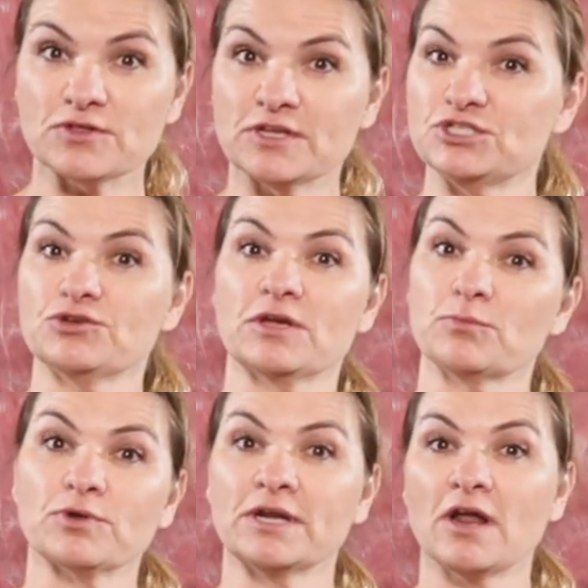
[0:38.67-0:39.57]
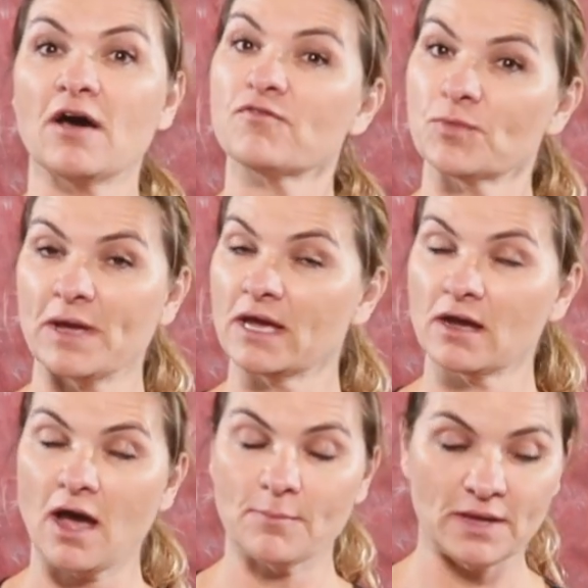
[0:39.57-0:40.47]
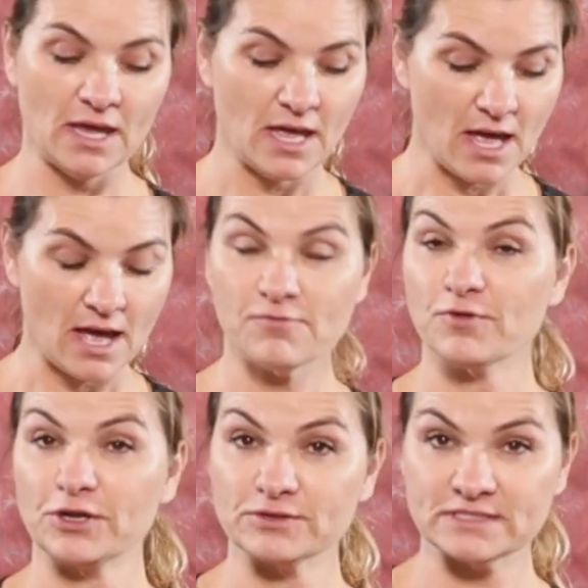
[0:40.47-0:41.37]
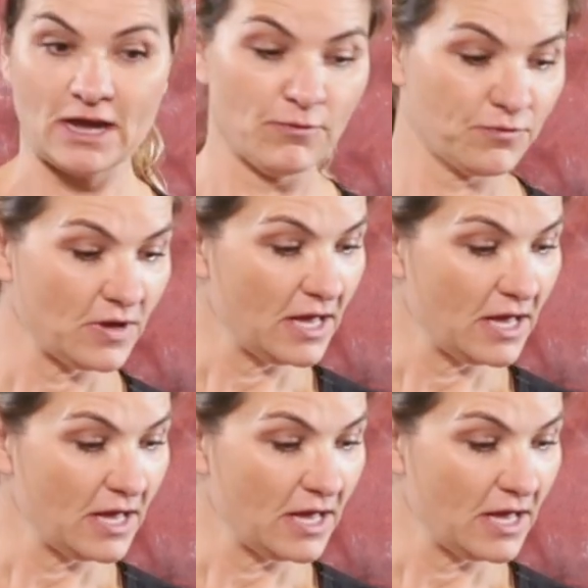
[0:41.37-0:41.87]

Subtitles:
that you can print it off or make a copy for yourself.